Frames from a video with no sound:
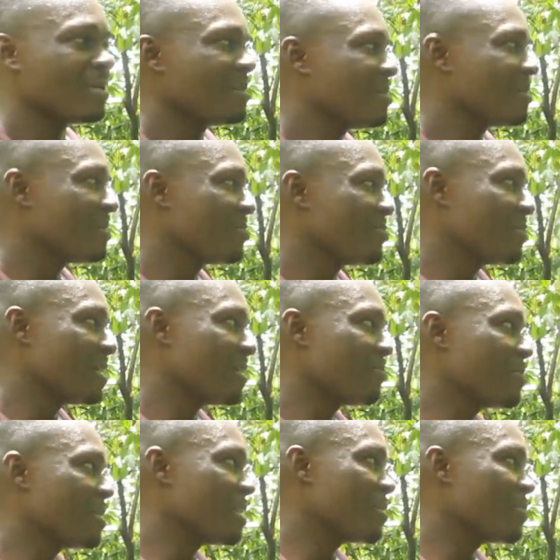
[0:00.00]
Oh, okay. You,
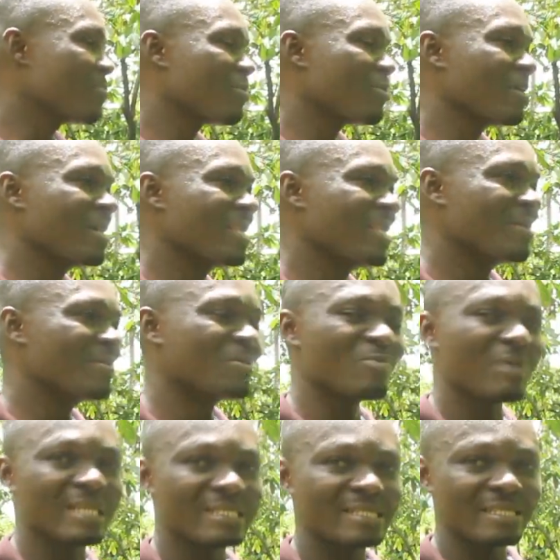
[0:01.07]
we employ them
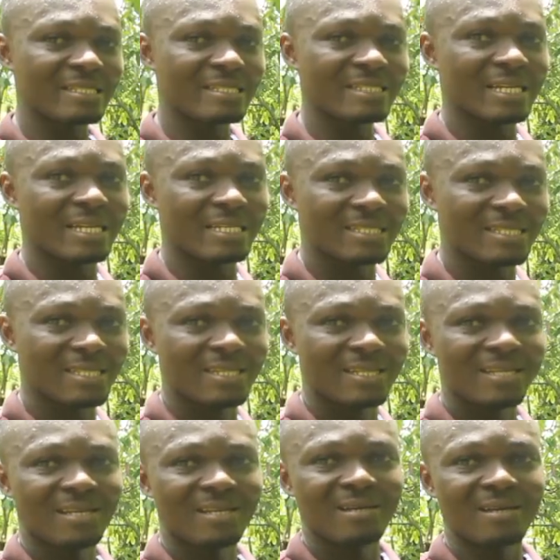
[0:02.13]
to assist us
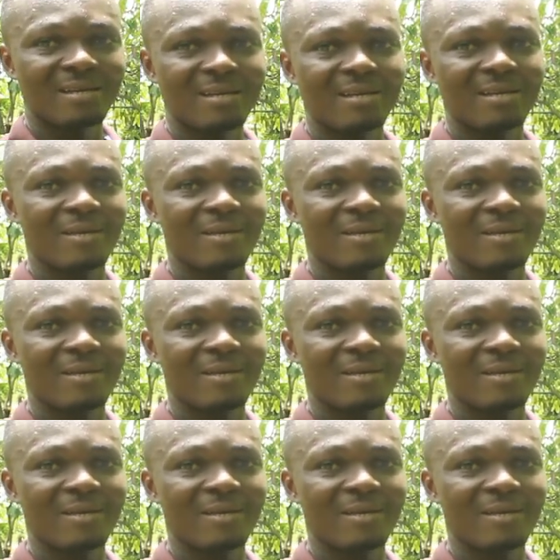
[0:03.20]
right.